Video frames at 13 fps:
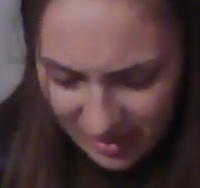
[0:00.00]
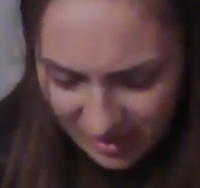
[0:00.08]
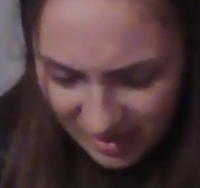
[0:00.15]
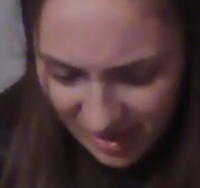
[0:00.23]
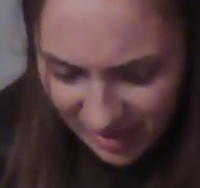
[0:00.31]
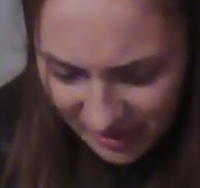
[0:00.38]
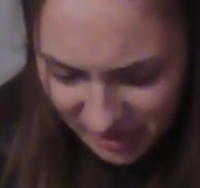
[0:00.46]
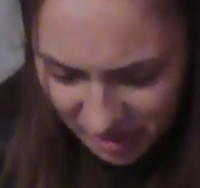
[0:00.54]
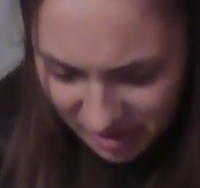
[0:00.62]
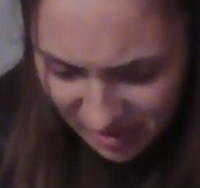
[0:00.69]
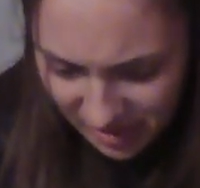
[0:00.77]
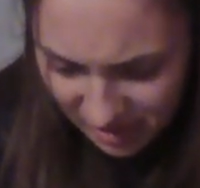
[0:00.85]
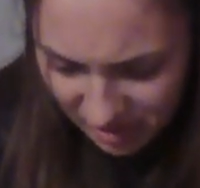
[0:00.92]
Yeah, that's
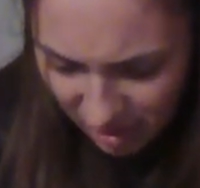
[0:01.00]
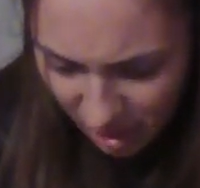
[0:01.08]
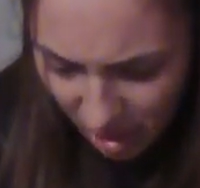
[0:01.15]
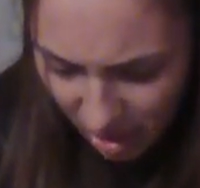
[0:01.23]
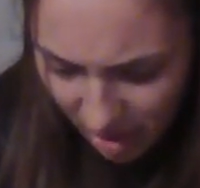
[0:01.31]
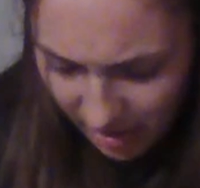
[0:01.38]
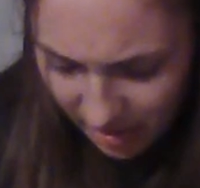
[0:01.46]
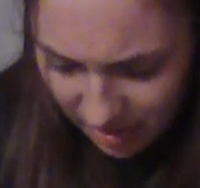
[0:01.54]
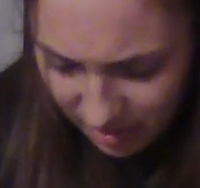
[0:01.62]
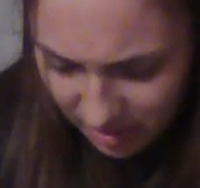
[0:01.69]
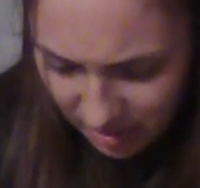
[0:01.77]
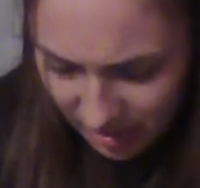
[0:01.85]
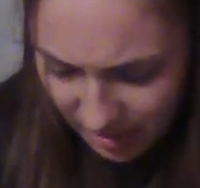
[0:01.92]
just odd,
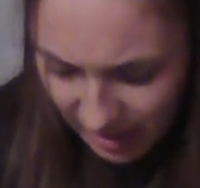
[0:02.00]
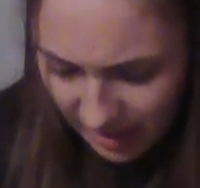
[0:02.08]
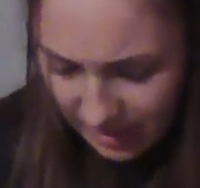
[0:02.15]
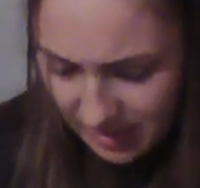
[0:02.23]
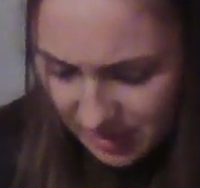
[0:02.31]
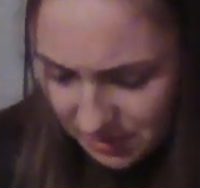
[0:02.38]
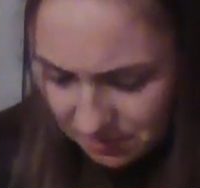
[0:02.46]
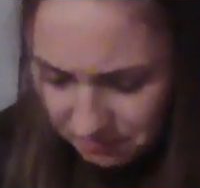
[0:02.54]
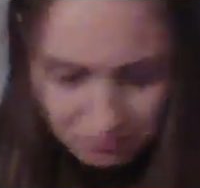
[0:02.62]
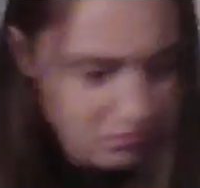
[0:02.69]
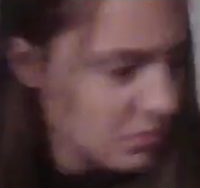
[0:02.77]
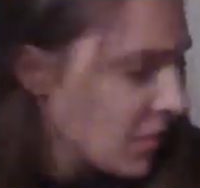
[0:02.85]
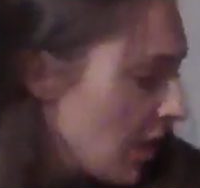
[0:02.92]
I guess.
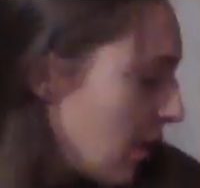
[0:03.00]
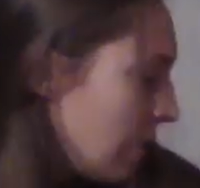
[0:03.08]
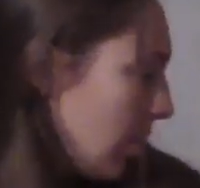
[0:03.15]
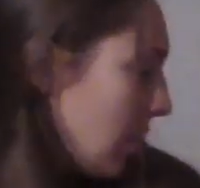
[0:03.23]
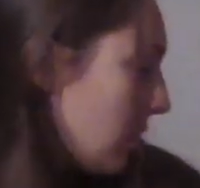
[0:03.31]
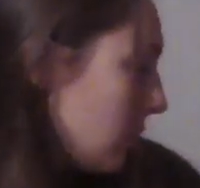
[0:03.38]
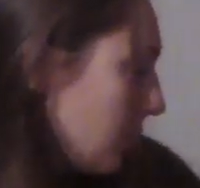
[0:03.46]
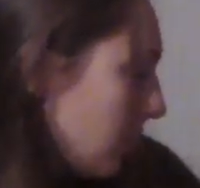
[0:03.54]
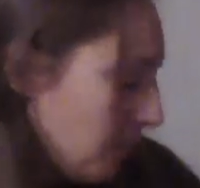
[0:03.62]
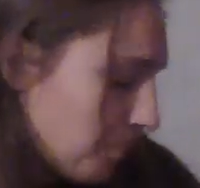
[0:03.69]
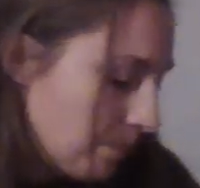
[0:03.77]
I don't know.